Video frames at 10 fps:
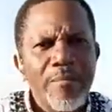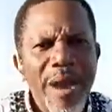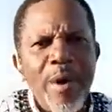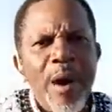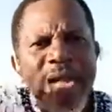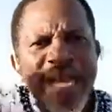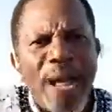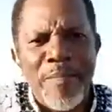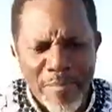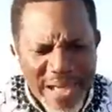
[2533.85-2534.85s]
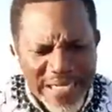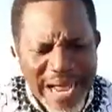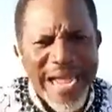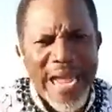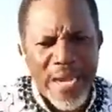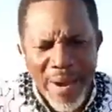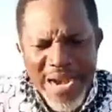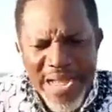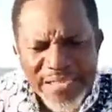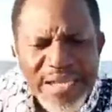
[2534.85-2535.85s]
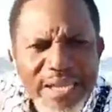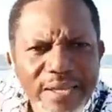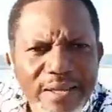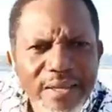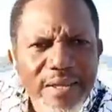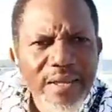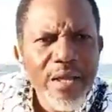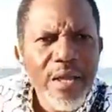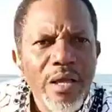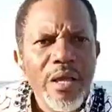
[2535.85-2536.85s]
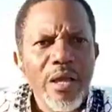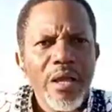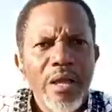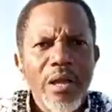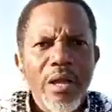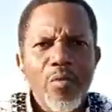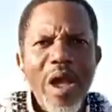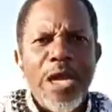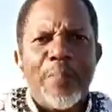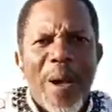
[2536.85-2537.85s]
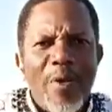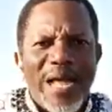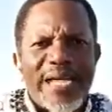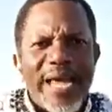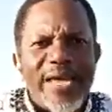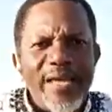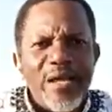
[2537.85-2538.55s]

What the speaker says: My mom and dad, my dad, they are in Manasseh. Where the power they?